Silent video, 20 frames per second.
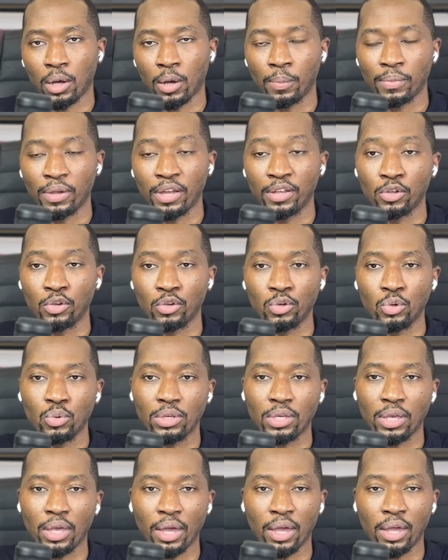In the
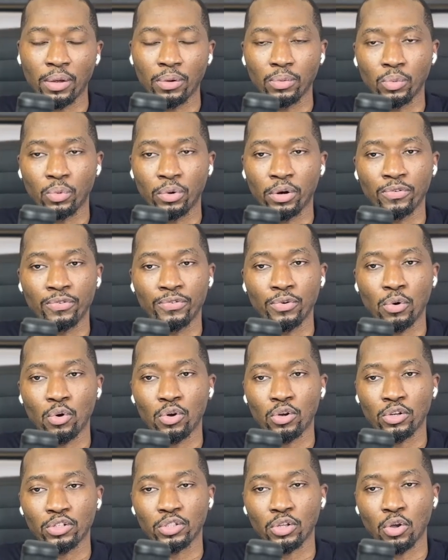UK, we're
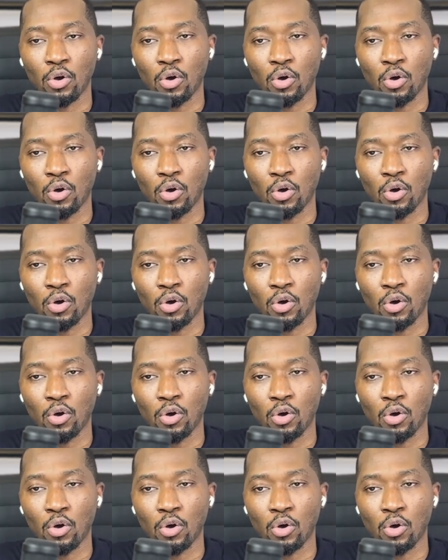focused